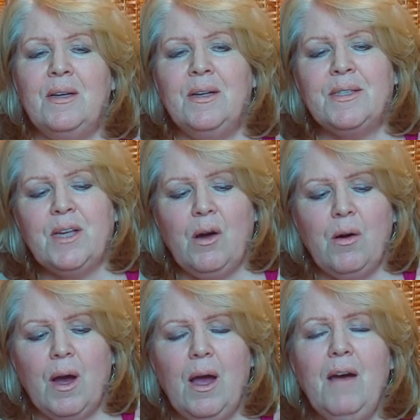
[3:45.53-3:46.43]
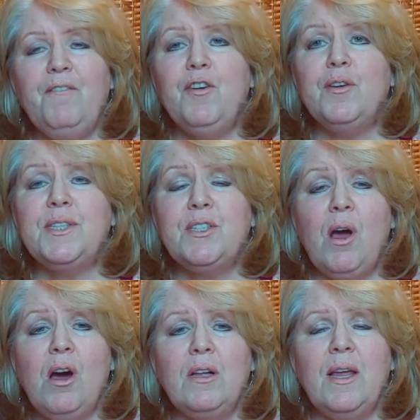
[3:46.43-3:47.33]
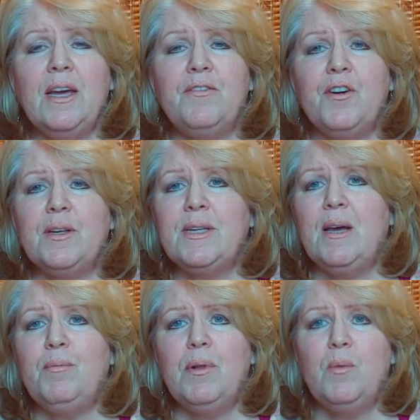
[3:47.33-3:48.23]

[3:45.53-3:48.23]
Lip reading: So for a song like, for example,